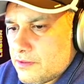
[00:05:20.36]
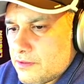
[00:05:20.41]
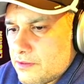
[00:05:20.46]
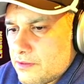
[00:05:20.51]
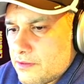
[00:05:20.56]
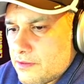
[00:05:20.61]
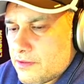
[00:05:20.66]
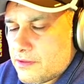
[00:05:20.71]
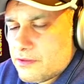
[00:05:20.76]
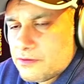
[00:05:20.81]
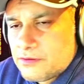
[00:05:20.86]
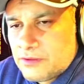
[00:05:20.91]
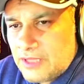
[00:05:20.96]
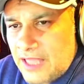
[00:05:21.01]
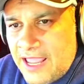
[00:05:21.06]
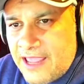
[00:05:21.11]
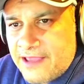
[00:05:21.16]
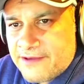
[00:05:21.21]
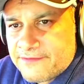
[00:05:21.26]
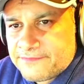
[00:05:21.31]
the
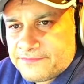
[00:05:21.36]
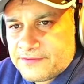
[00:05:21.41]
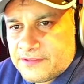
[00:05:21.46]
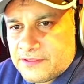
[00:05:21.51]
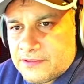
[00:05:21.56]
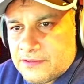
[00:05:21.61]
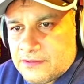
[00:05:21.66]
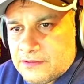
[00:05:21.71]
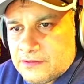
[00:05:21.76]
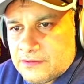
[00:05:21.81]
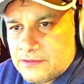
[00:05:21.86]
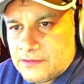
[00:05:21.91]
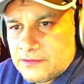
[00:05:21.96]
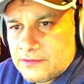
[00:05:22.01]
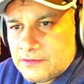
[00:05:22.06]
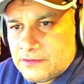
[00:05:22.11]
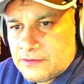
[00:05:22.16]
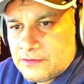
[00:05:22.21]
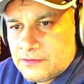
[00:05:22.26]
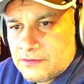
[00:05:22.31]
left.
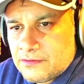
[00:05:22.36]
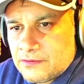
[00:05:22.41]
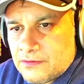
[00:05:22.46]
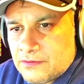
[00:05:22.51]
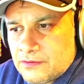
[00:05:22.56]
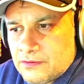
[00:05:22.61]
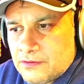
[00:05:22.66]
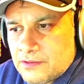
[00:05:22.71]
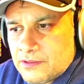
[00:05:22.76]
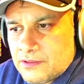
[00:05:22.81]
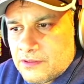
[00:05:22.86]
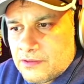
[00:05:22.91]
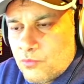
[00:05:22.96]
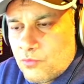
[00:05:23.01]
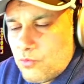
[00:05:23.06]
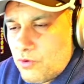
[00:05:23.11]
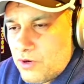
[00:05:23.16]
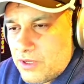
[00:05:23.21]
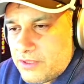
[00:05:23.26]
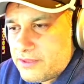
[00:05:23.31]

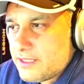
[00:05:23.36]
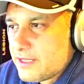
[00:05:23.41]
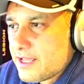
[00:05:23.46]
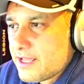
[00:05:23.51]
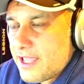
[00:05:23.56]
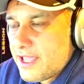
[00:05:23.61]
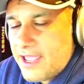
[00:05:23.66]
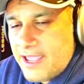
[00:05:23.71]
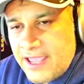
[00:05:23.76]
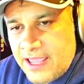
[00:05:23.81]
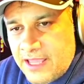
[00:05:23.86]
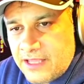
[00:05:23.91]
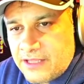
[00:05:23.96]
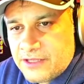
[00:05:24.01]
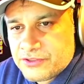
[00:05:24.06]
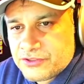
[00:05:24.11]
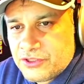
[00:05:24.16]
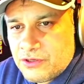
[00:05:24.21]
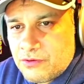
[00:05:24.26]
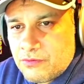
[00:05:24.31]
What the heck
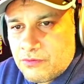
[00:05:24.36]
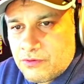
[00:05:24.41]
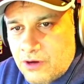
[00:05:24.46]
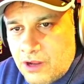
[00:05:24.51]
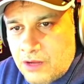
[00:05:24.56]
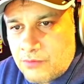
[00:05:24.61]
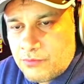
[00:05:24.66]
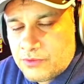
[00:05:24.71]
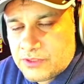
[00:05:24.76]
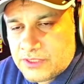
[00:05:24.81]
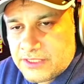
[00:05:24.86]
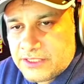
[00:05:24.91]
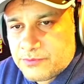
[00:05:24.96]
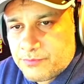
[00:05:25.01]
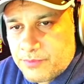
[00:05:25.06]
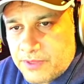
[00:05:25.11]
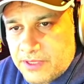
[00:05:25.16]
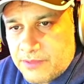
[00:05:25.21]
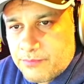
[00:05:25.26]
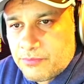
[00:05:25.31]
is going on with these
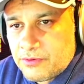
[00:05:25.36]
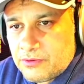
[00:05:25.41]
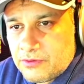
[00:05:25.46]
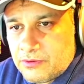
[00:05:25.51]
people?